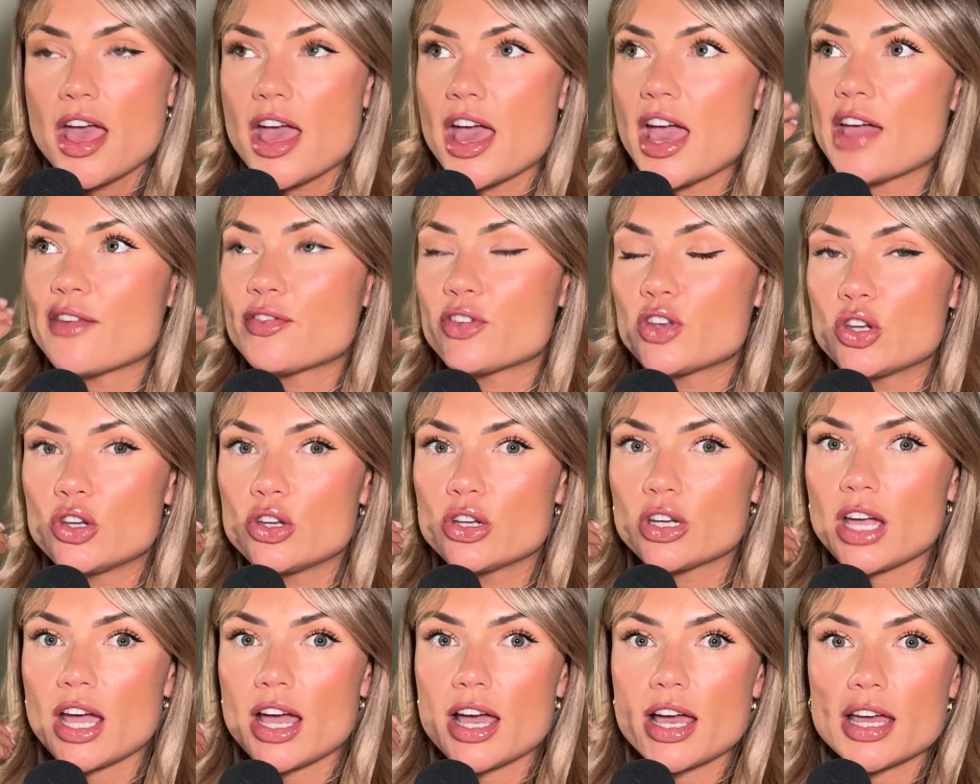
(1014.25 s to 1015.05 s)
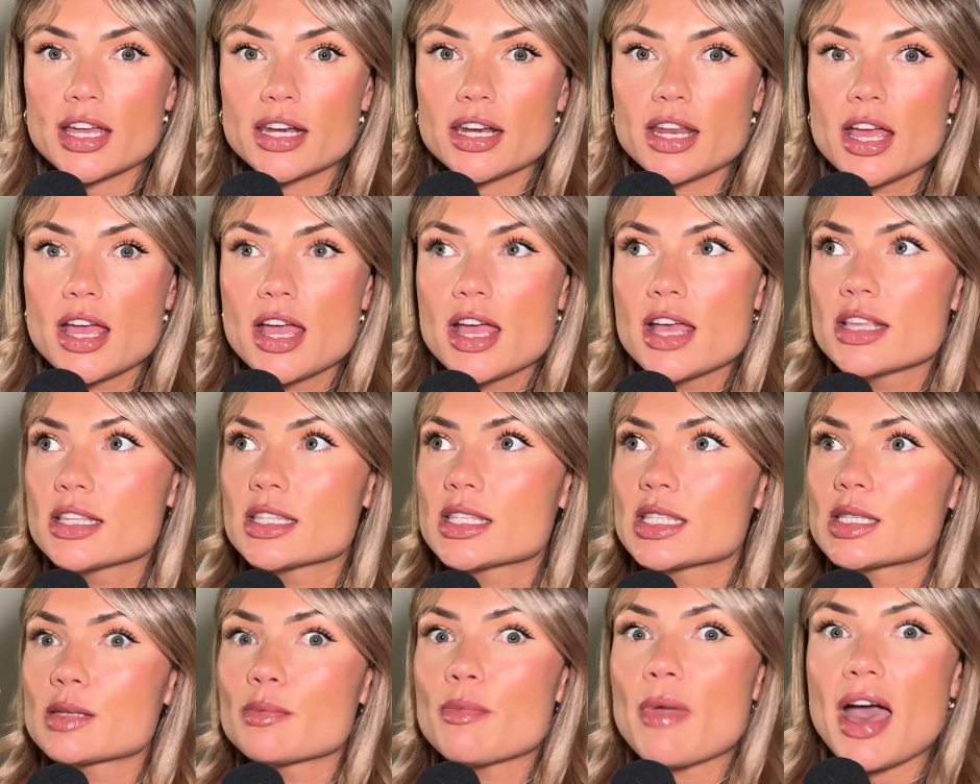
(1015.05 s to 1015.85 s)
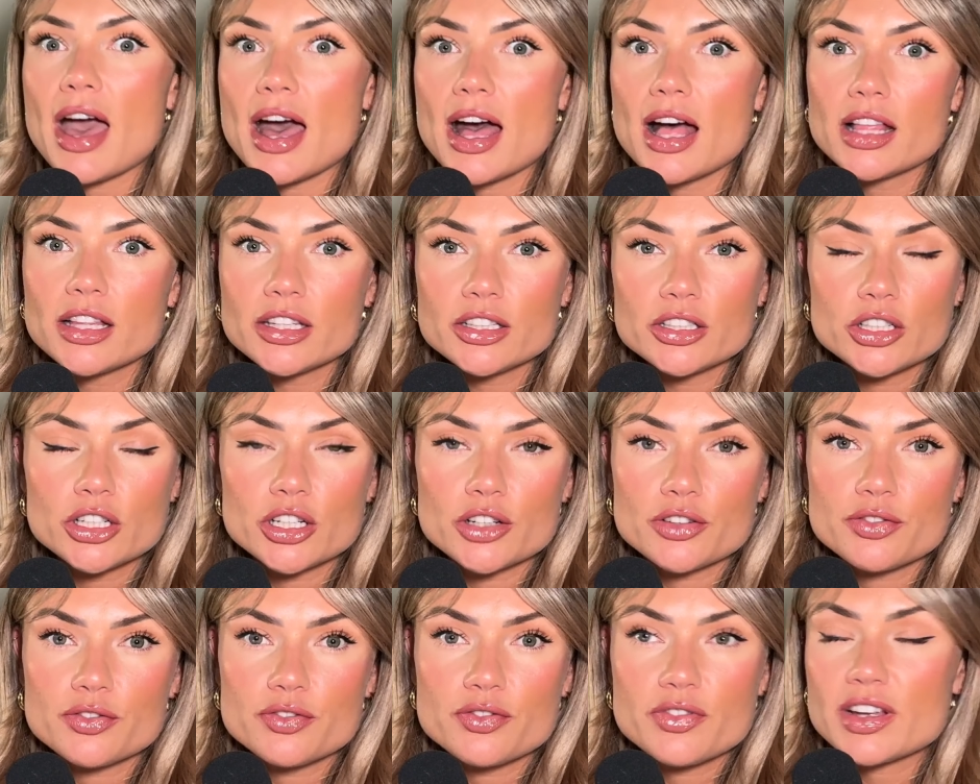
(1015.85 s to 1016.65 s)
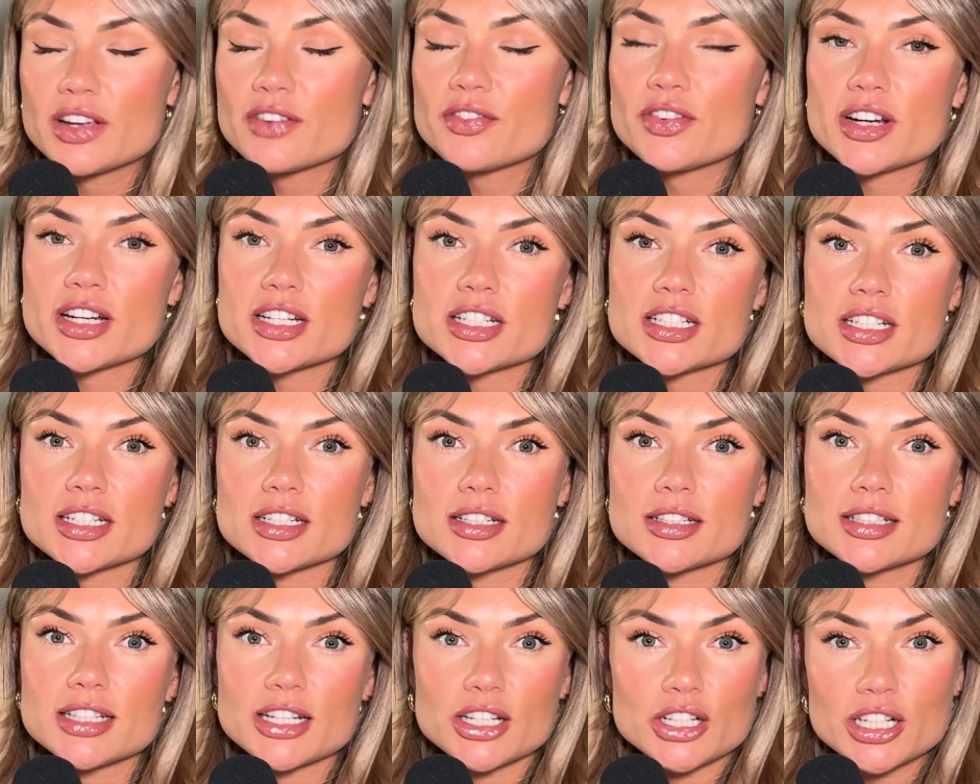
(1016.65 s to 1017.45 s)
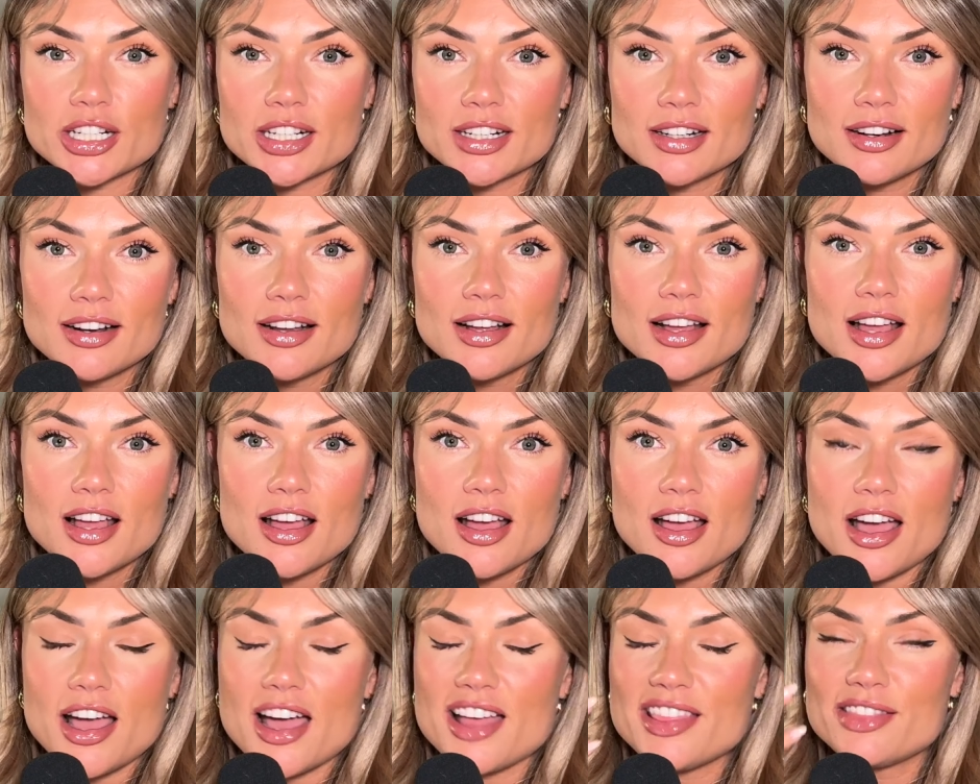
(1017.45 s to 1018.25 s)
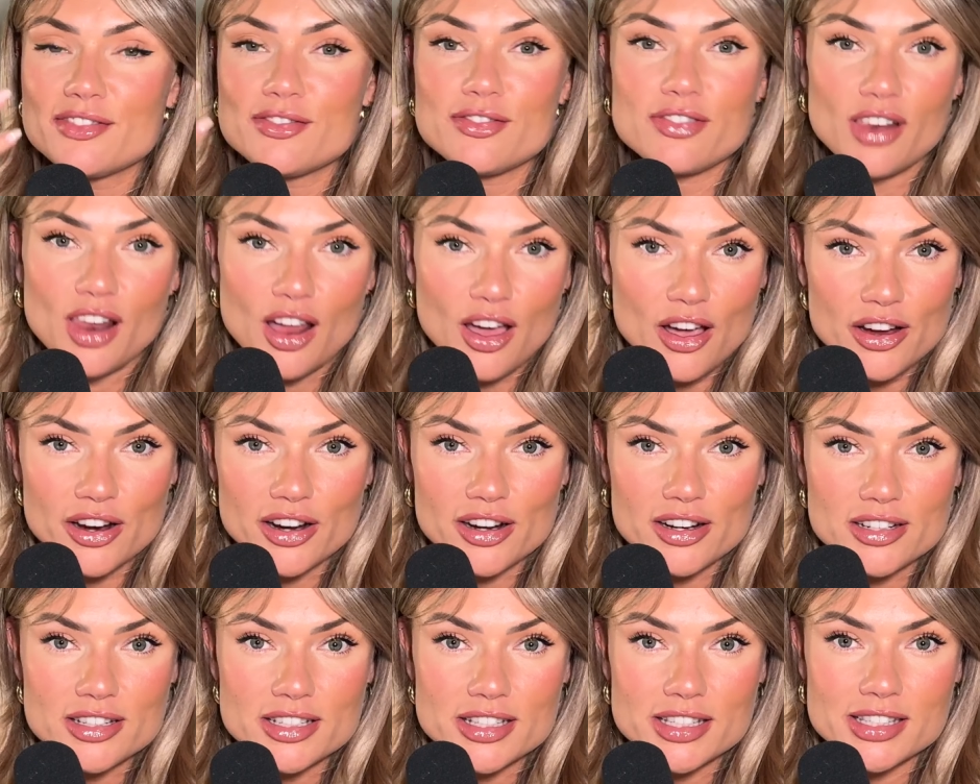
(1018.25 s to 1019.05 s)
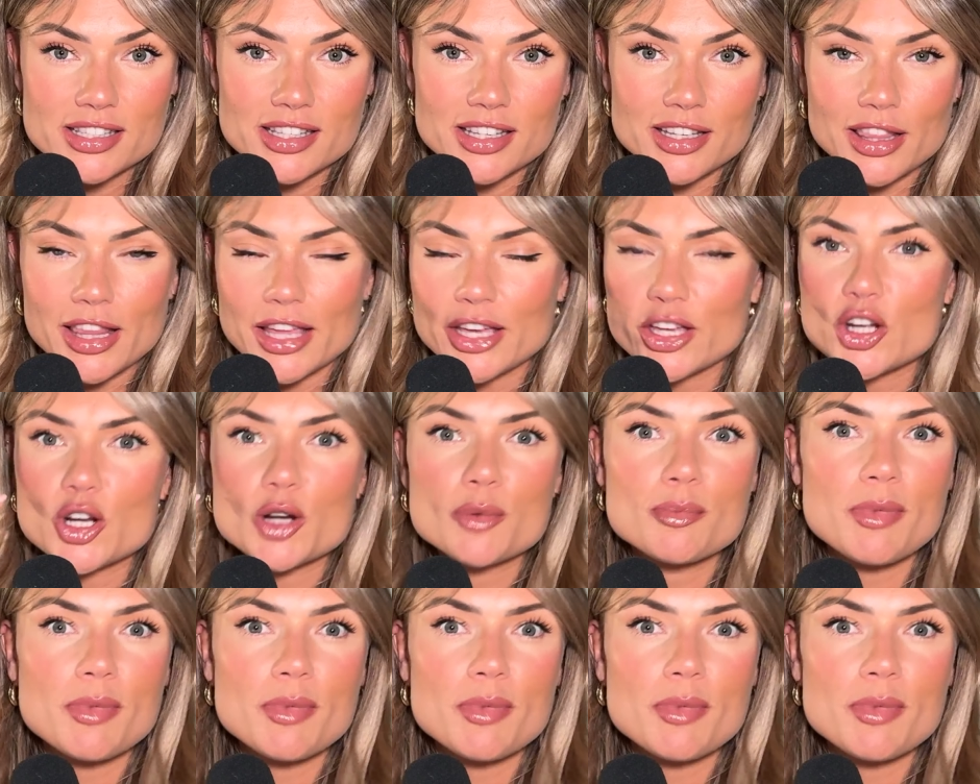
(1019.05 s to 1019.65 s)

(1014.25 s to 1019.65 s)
If you can smell your favorite dinner and flowers, like you're